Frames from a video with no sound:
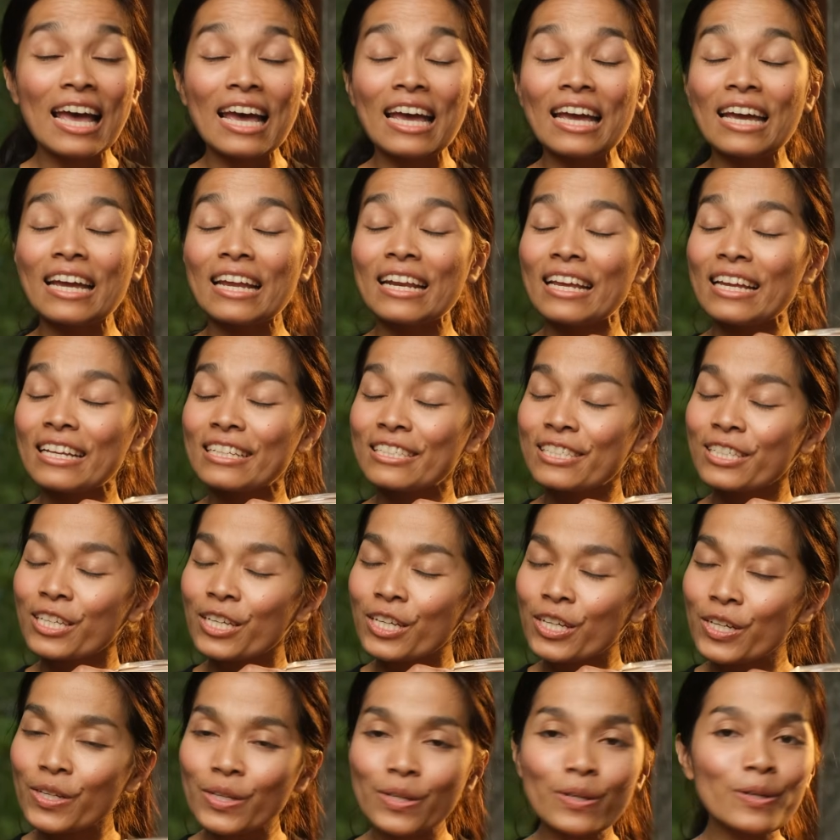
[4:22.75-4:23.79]
It is
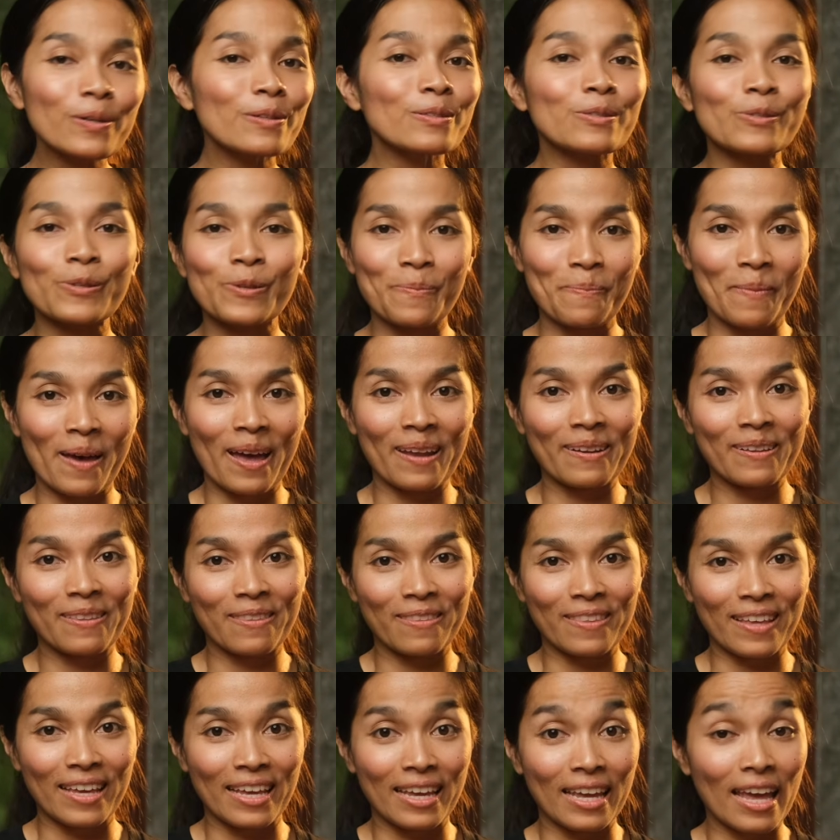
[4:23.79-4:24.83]
good to many
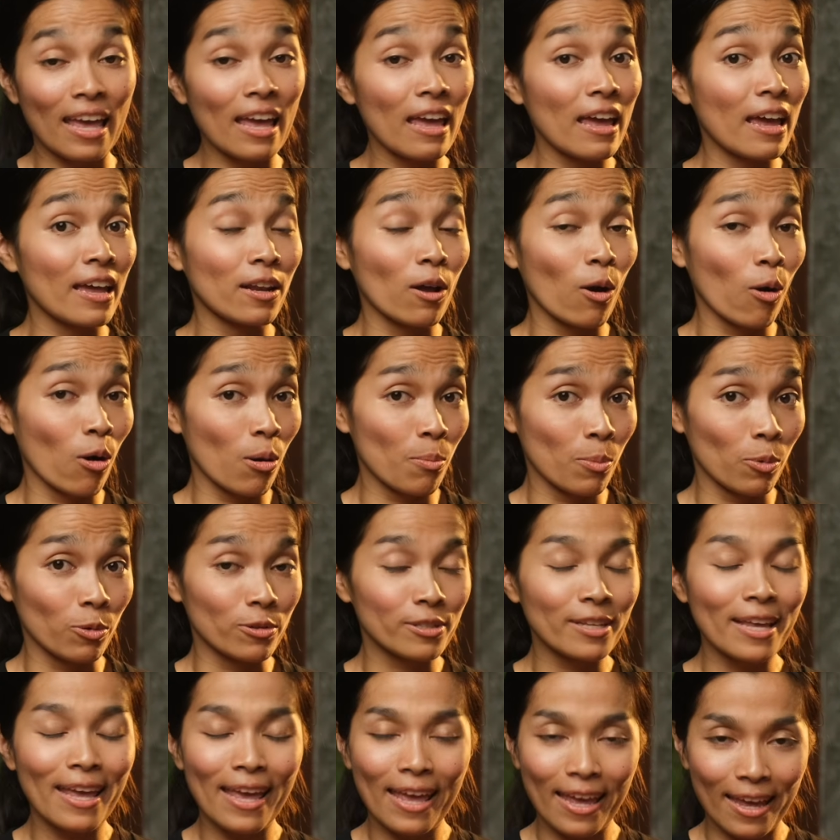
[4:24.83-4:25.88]
things and
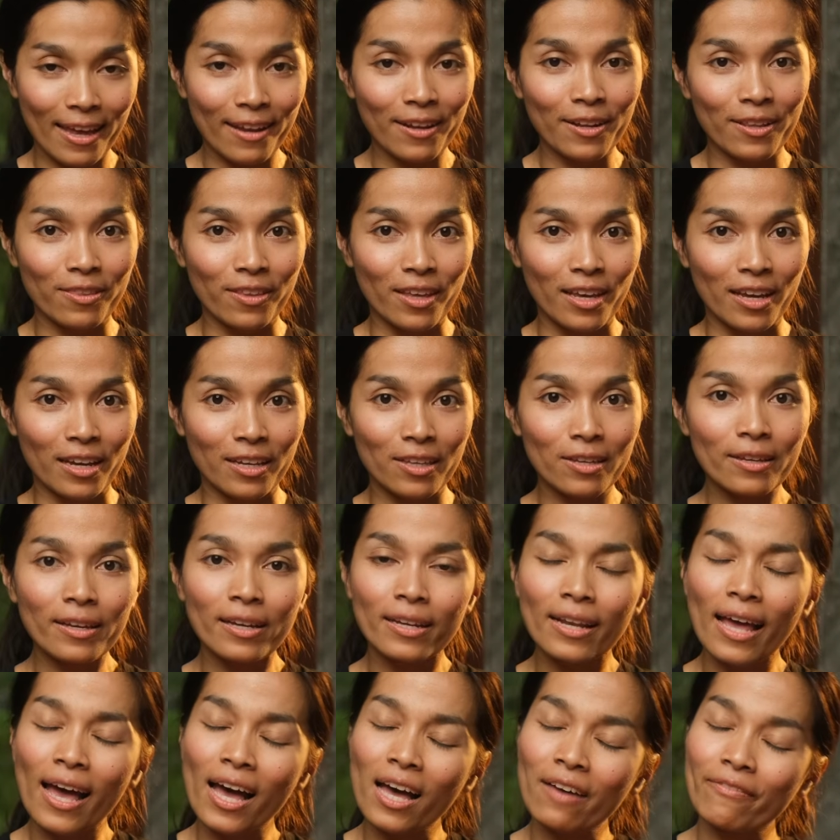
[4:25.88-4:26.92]
almost anything. You
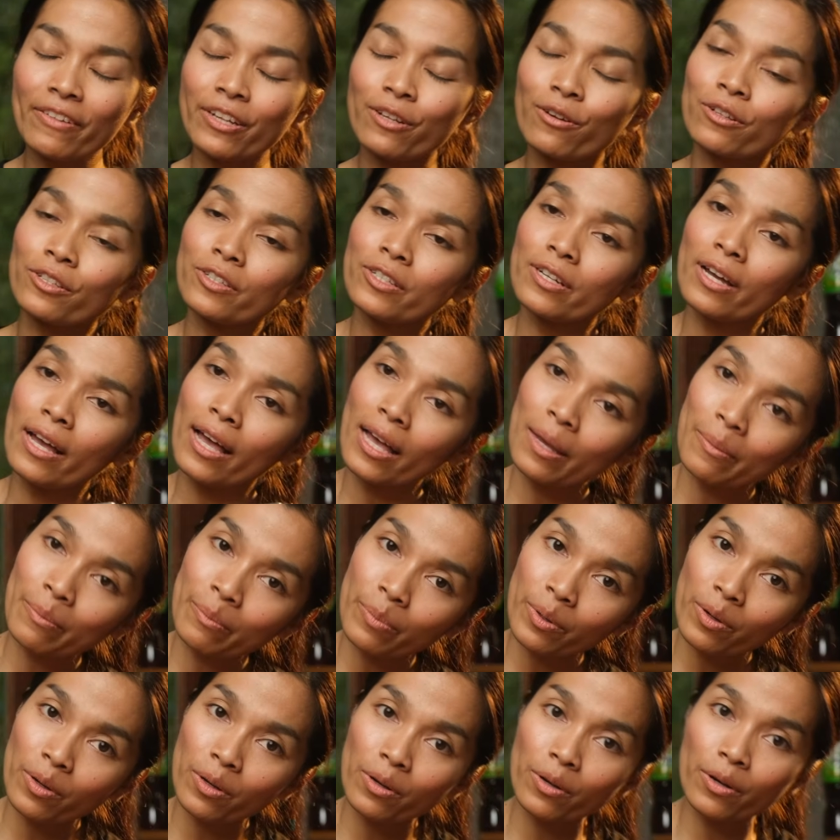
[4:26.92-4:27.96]
can have it on your
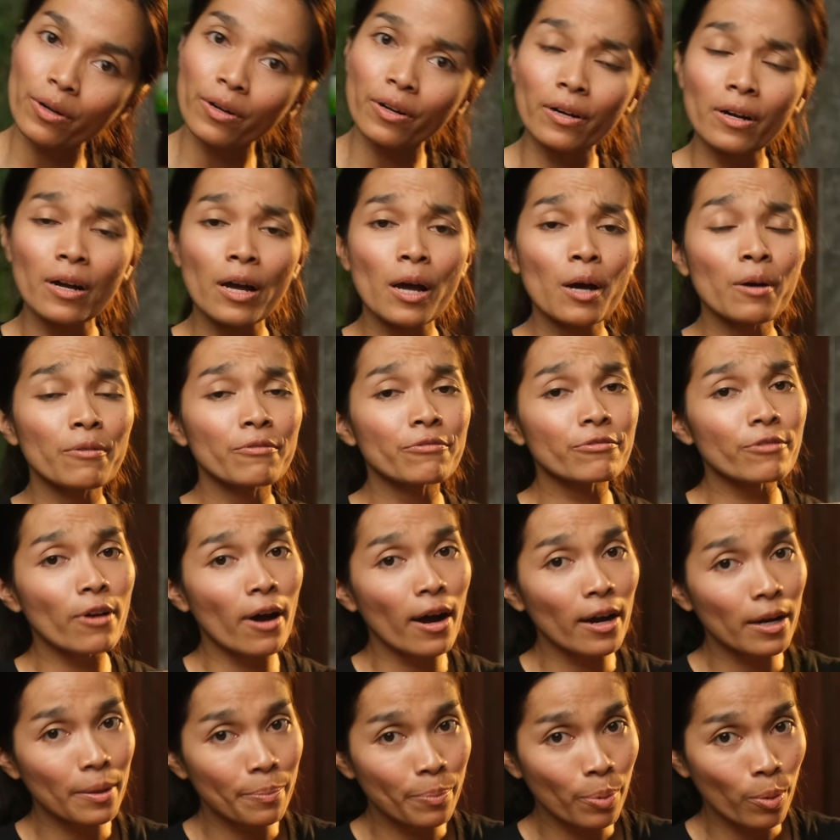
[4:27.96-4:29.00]
hamburger,
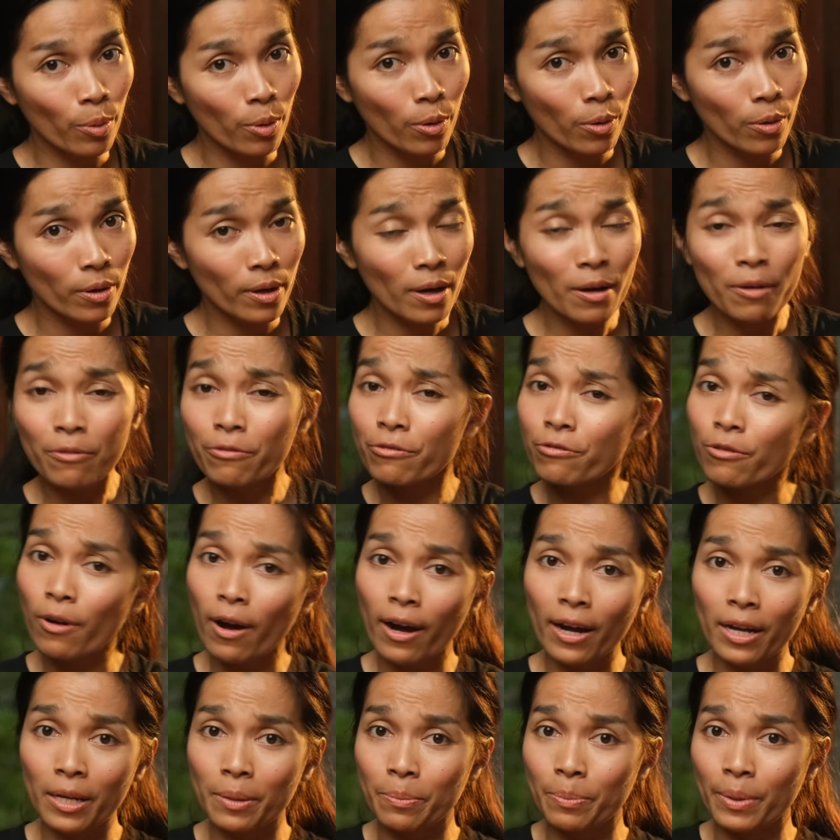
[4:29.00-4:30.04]
fried pork,
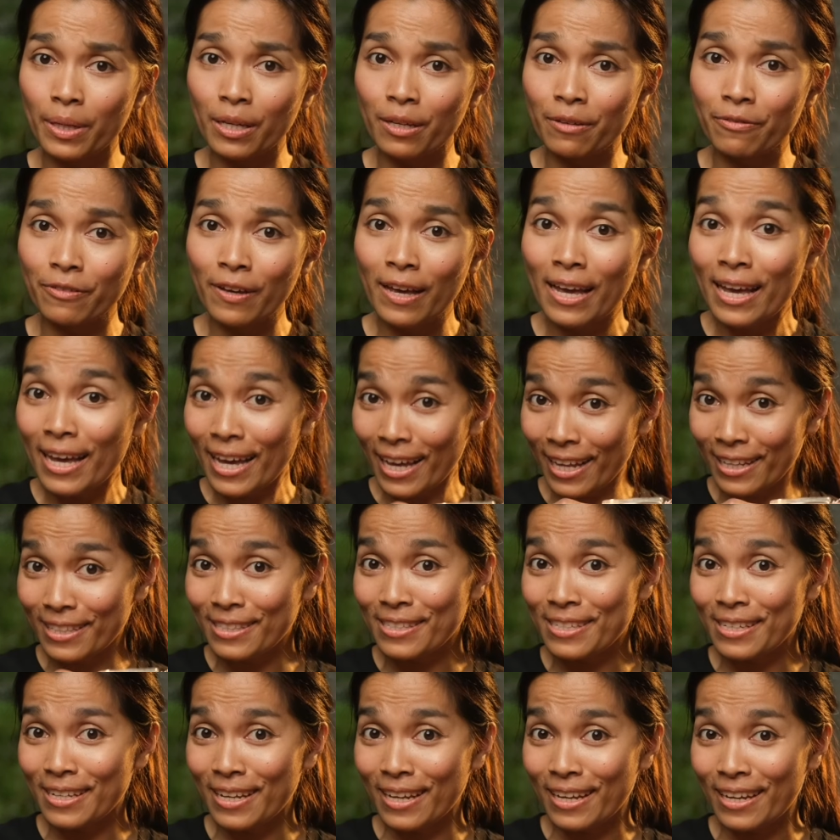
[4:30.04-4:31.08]
fried beef, and
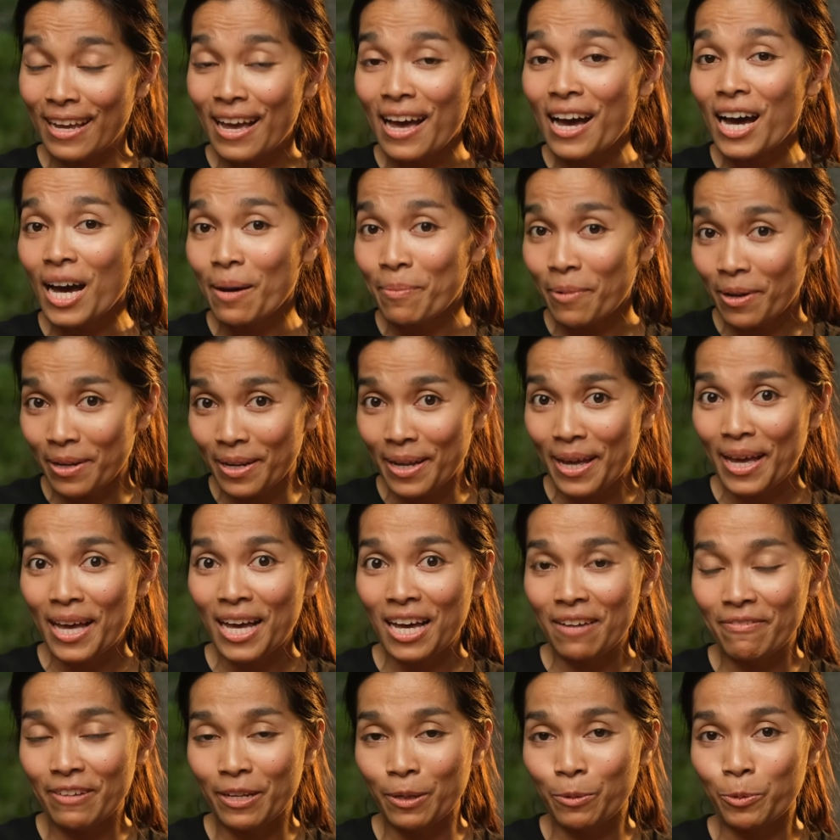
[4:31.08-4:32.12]
today I'm gonna
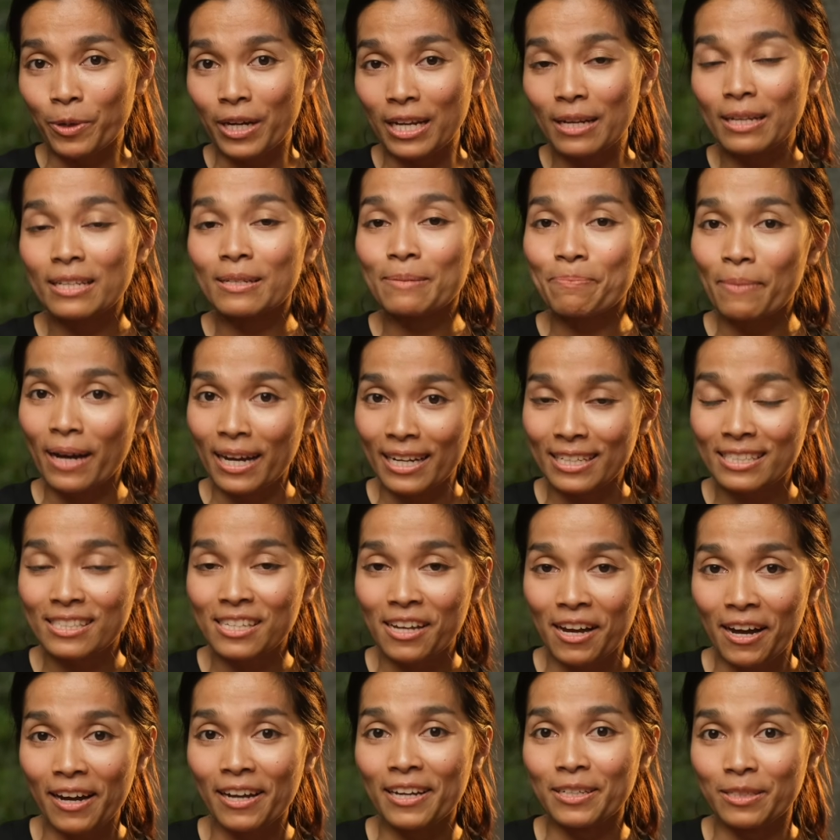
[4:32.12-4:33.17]
have it with my
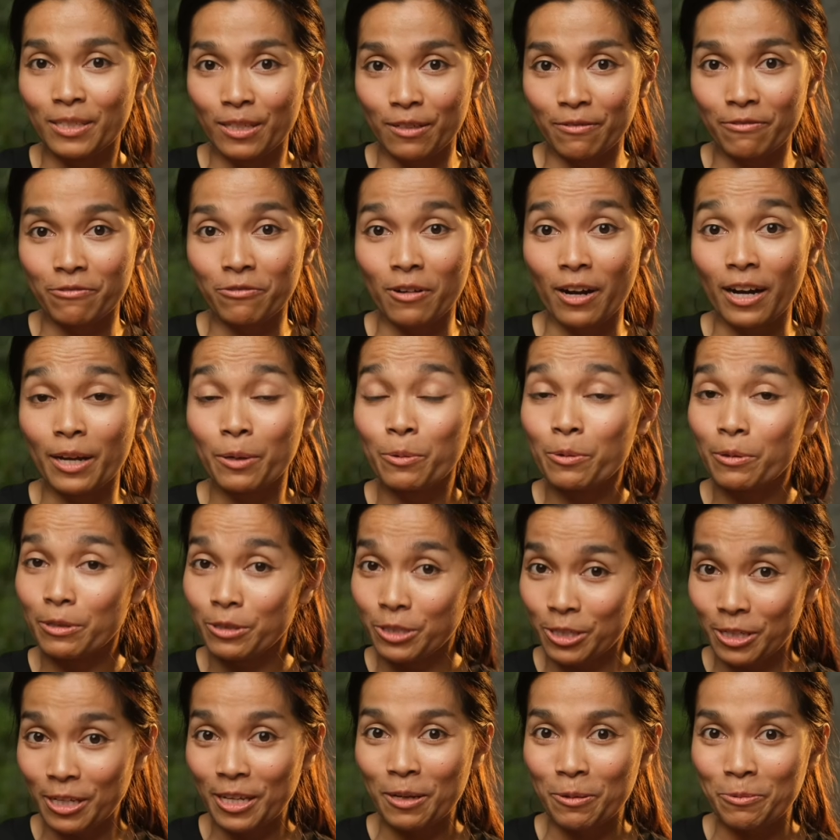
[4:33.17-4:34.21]
Thai deep fried
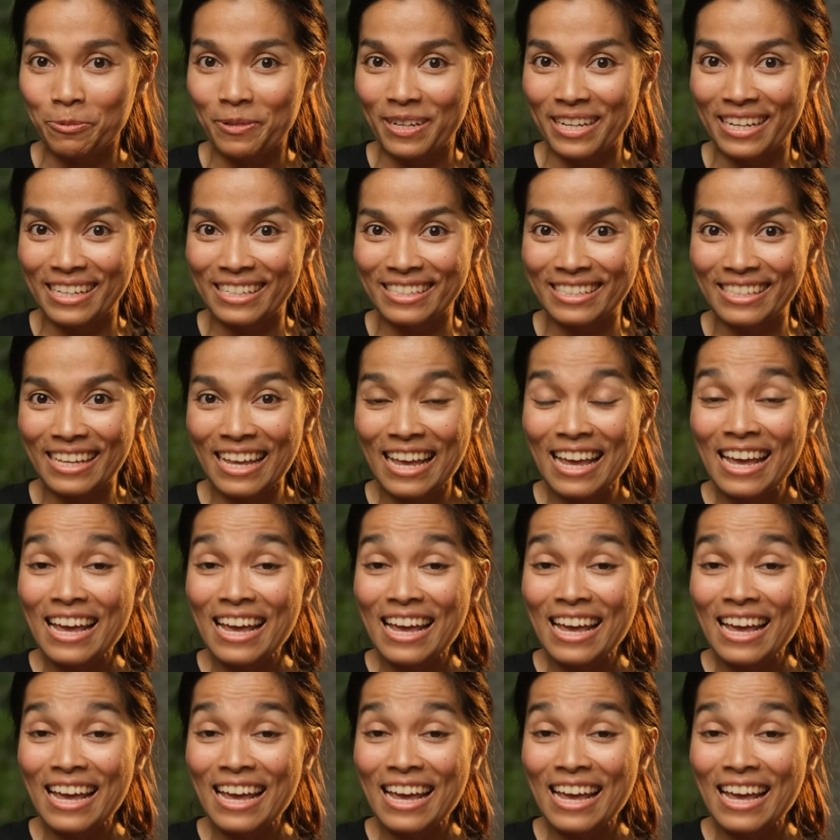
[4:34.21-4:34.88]
chicken wings.